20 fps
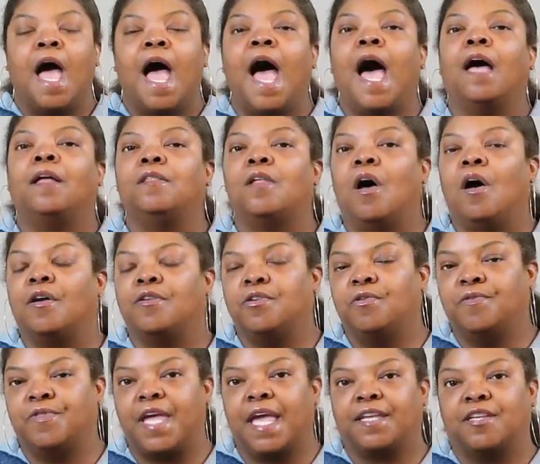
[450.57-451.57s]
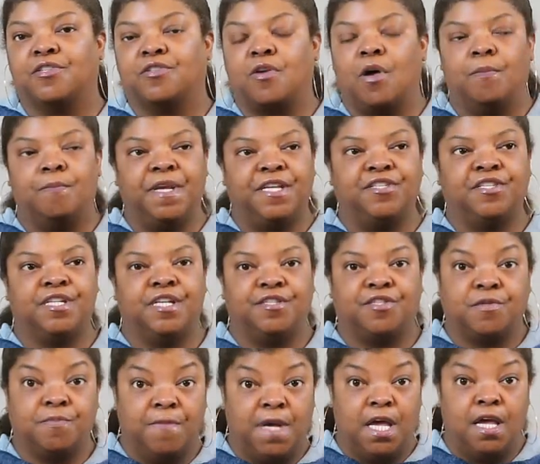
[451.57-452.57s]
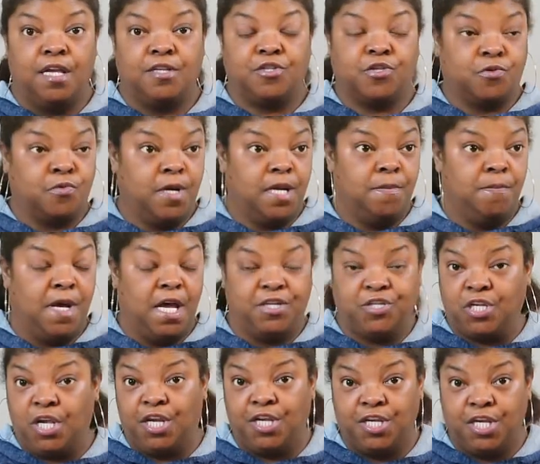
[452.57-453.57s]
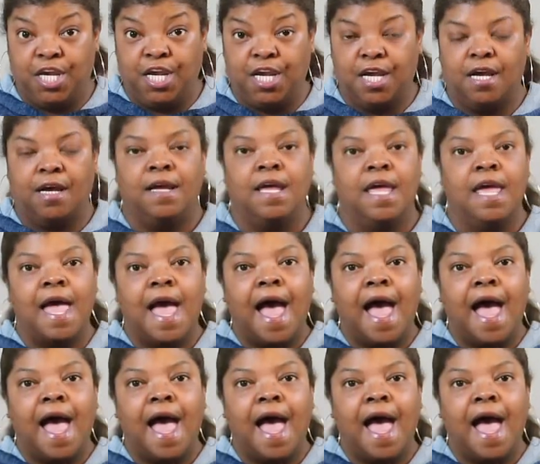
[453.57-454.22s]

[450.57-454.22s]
How long you think it's going to be? 6 months, 3 months, a year?